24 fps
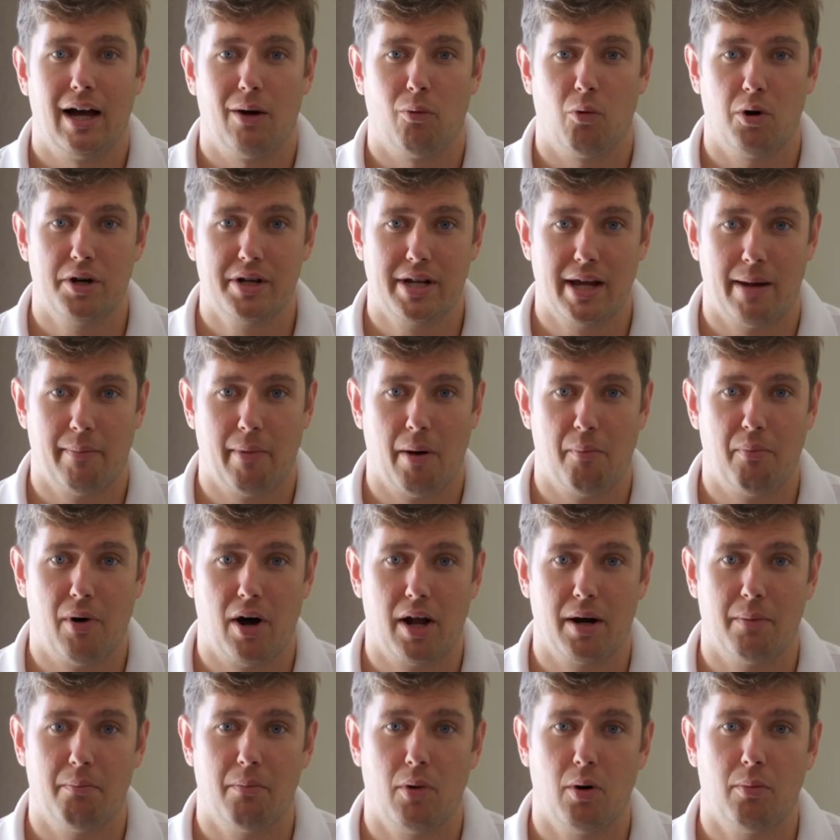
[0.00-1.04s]
One time I
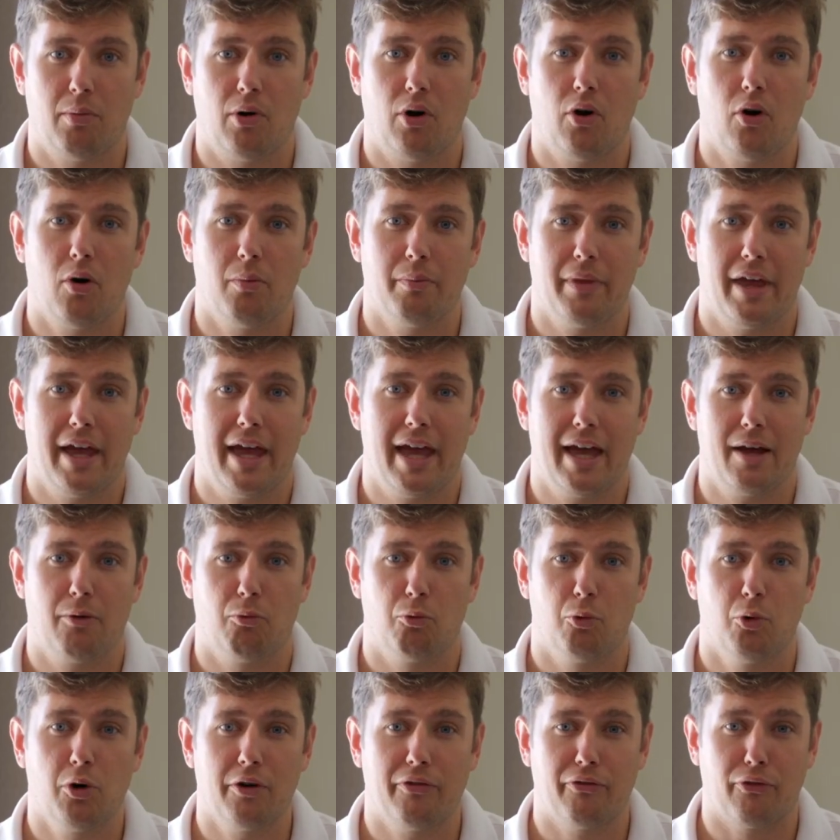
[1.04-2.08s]
bought a mobile home that
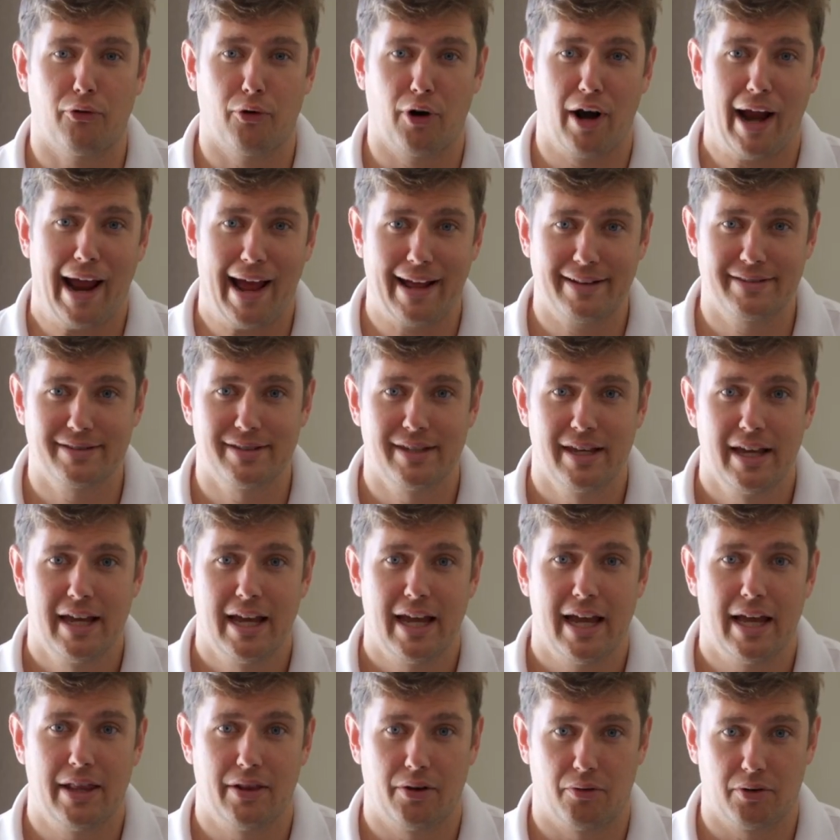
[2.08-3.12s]
had roof rats
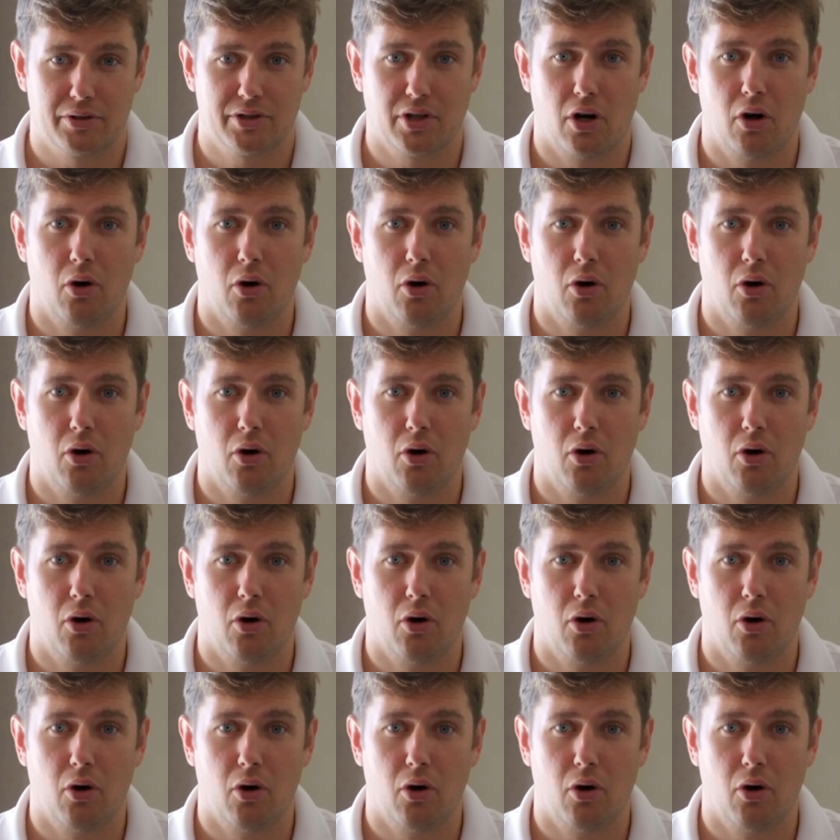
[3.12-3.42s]
and there was